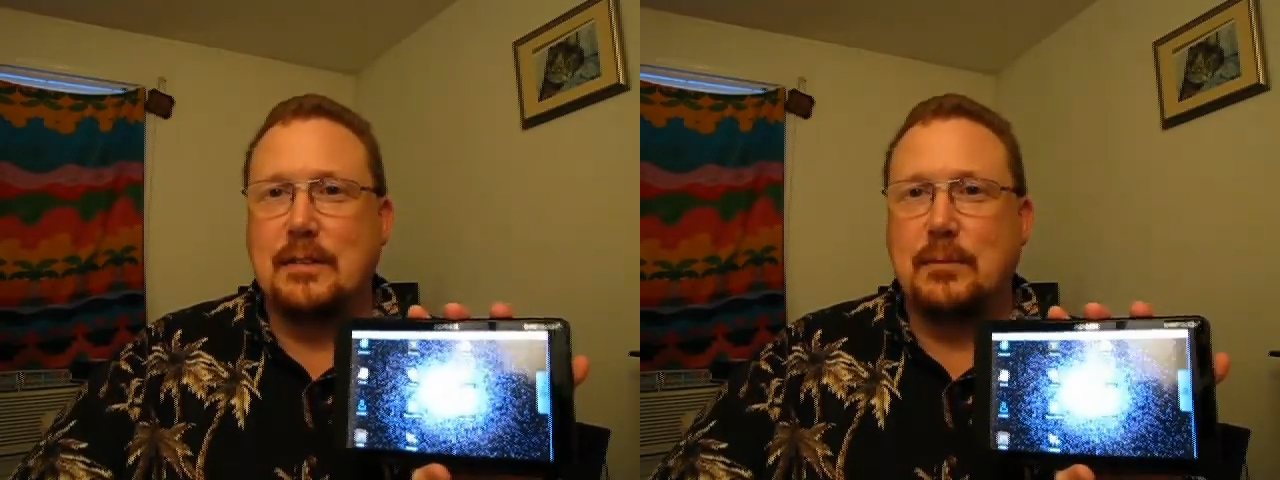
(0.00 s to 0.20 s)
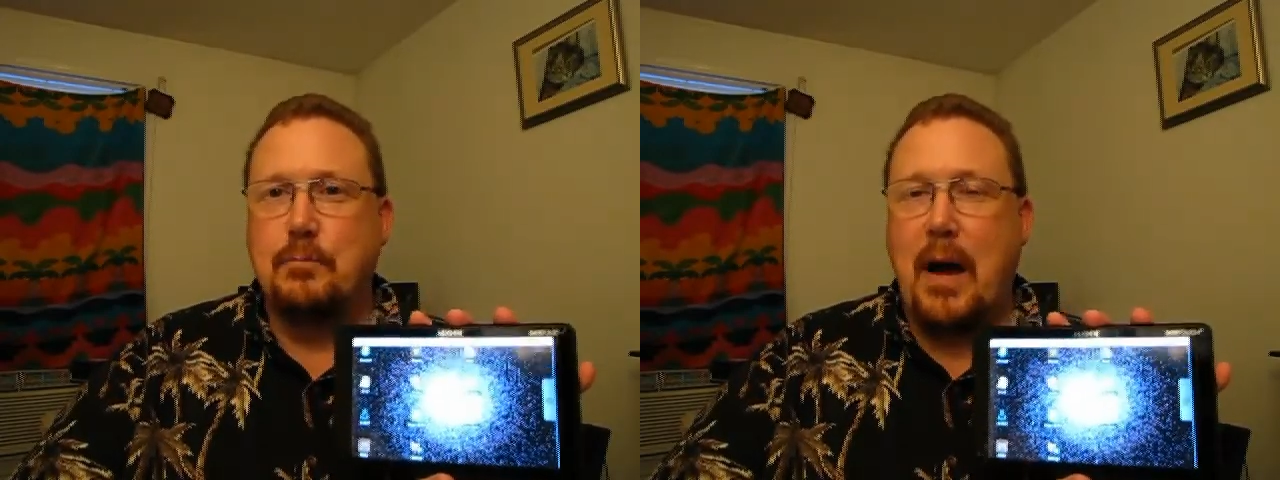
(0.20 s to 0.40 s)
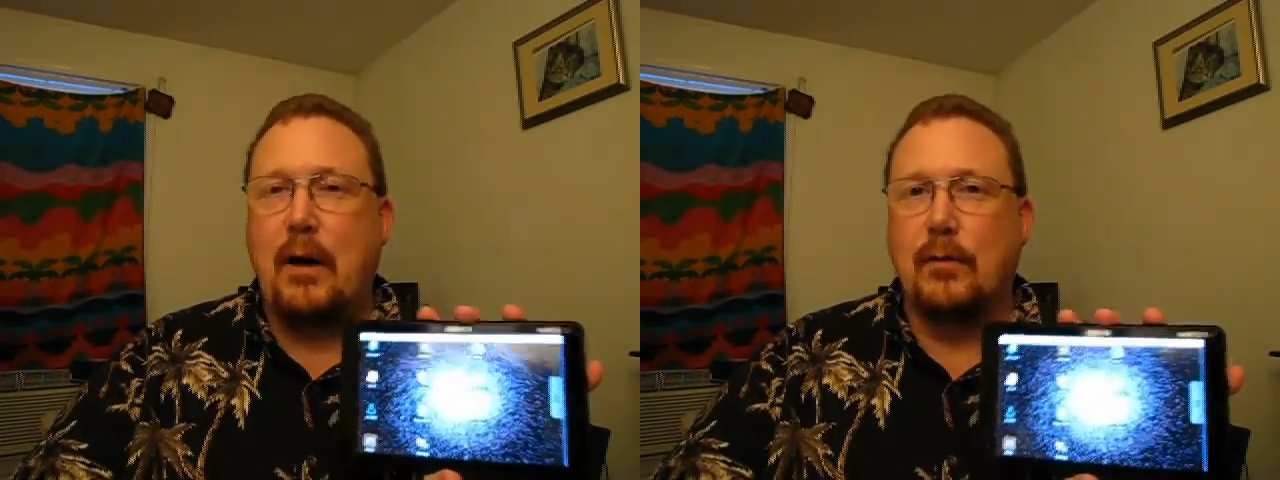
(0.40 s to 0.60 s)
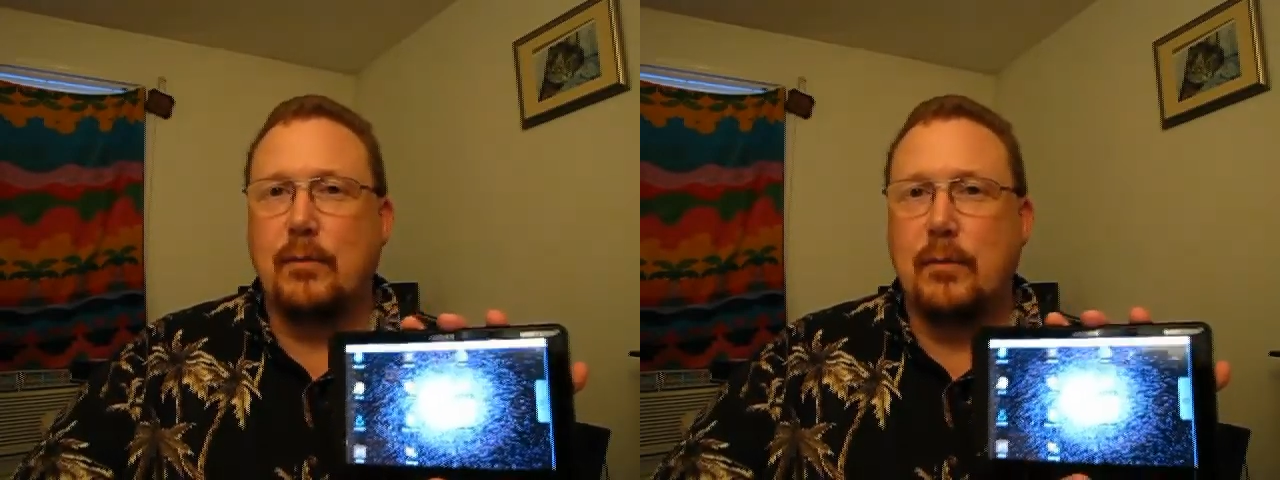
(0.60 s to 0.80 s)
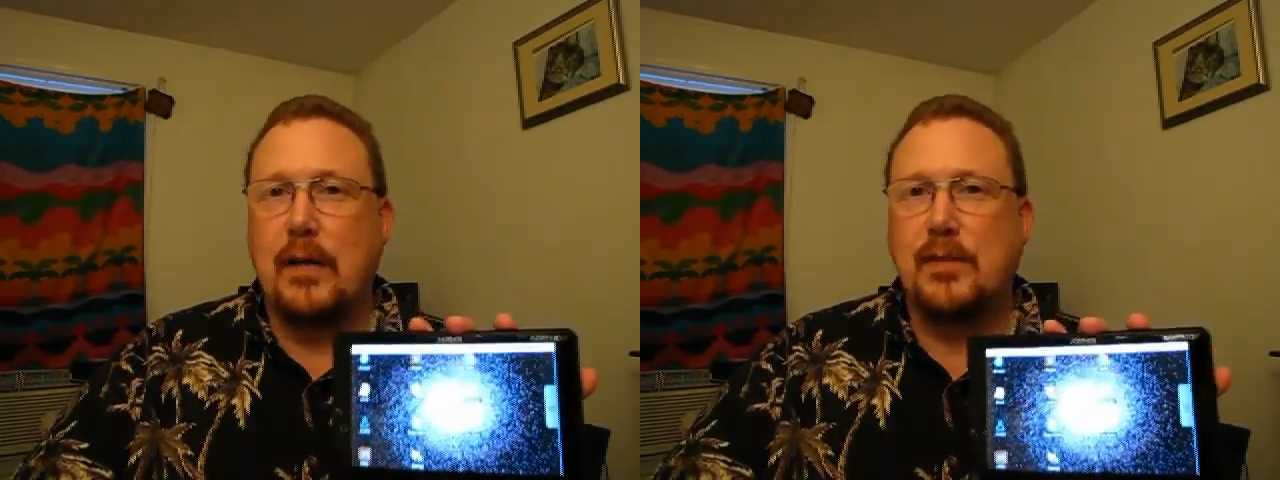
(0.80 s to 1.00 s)
mount
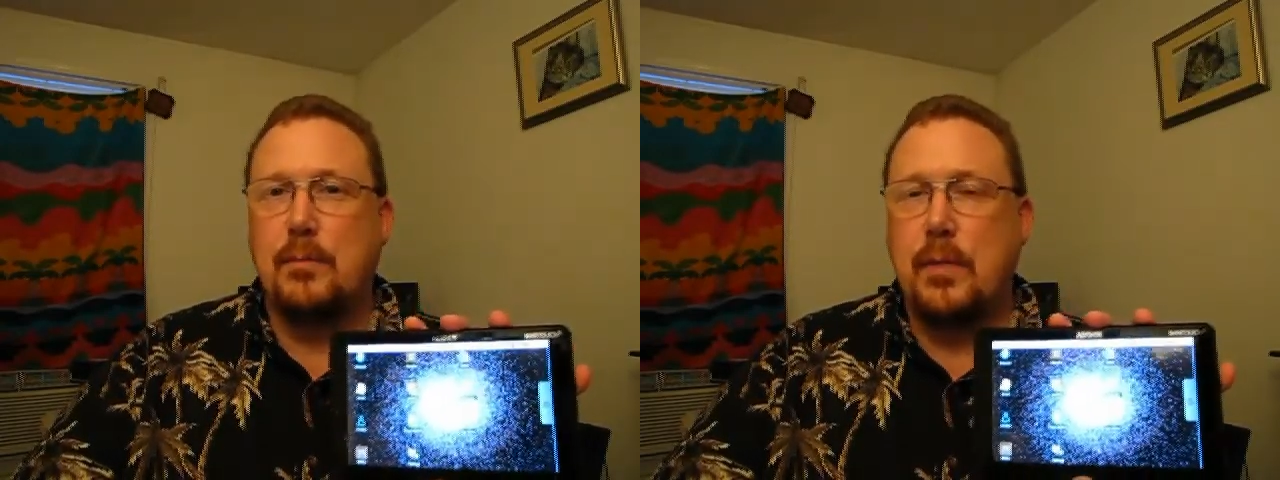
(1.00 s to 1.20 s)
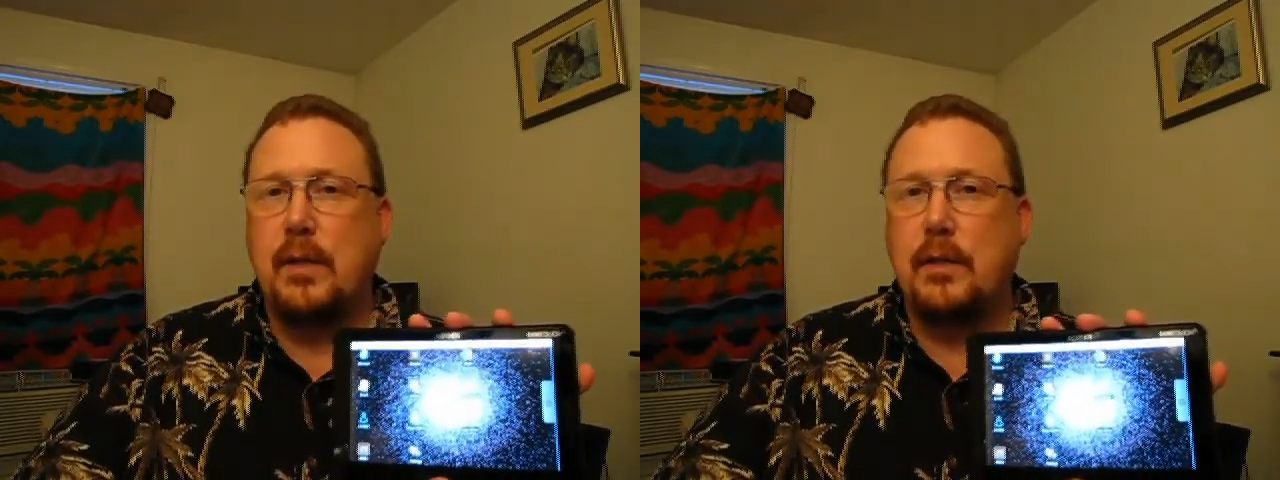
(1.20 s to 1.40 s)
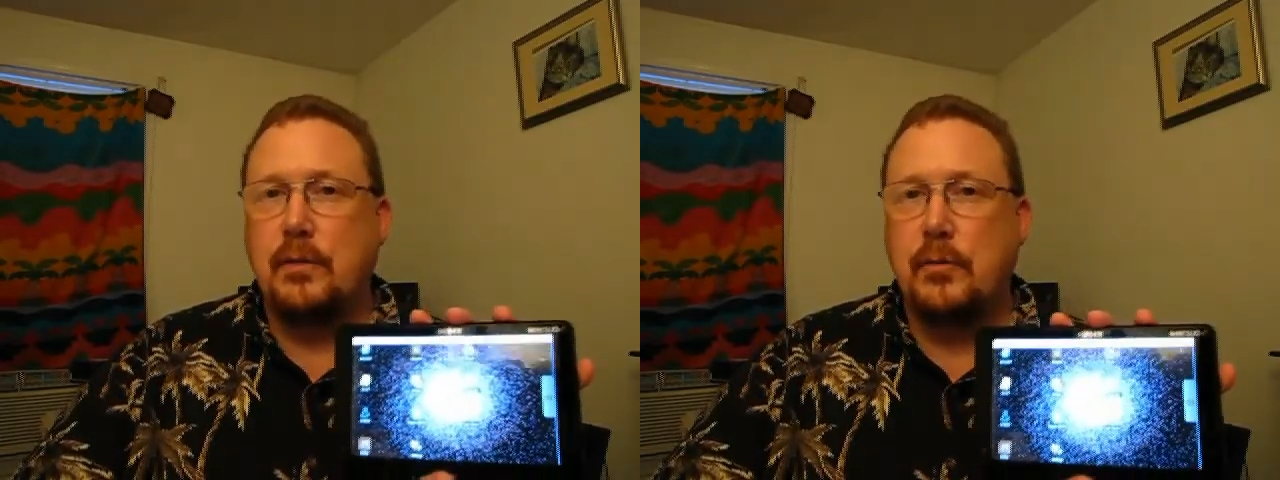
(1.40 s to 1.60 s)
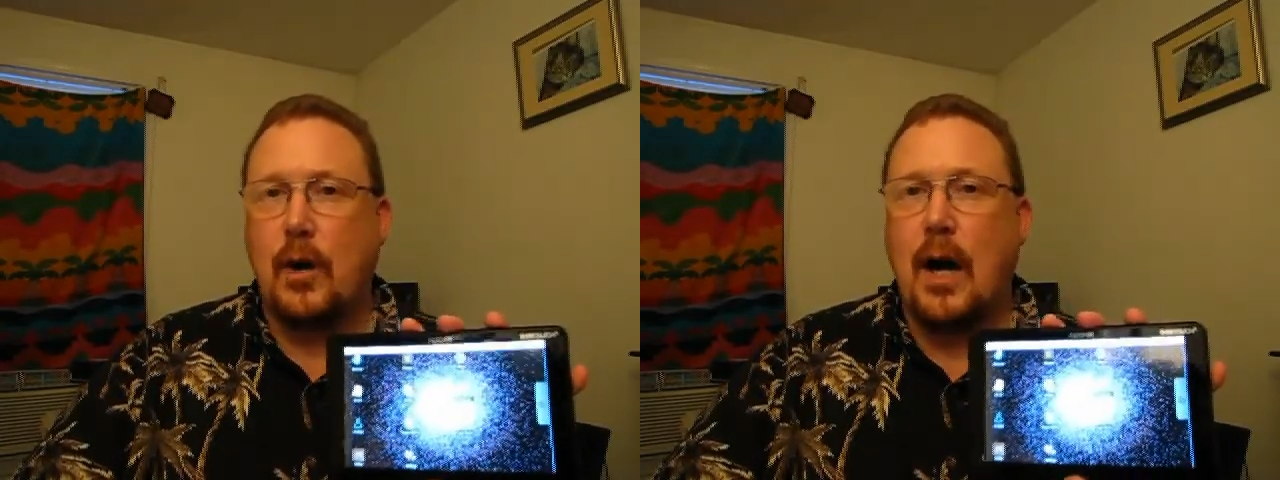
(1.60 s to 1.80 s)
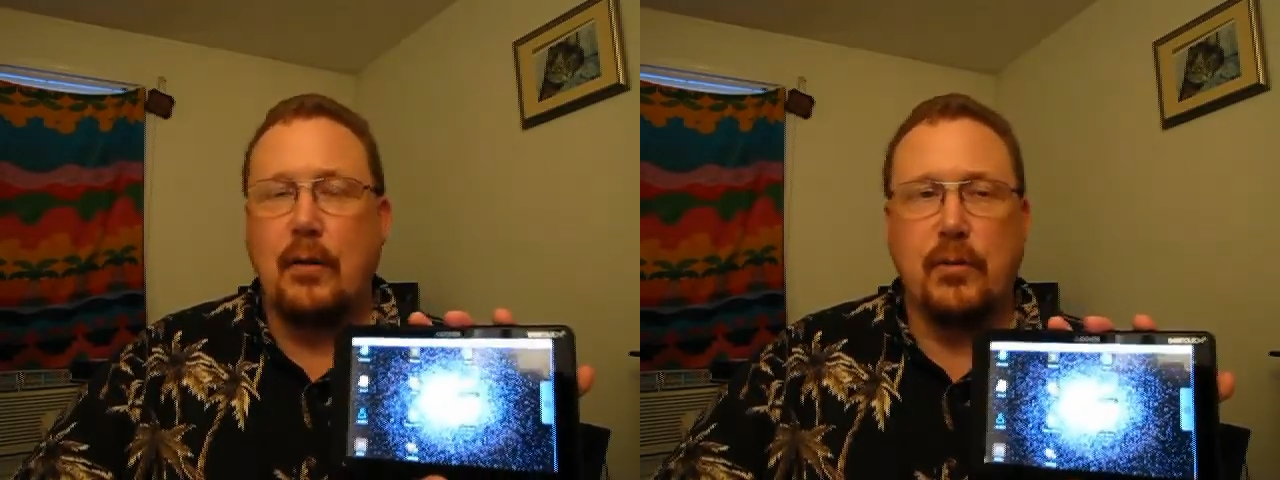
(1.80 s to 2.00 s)
SMB drives.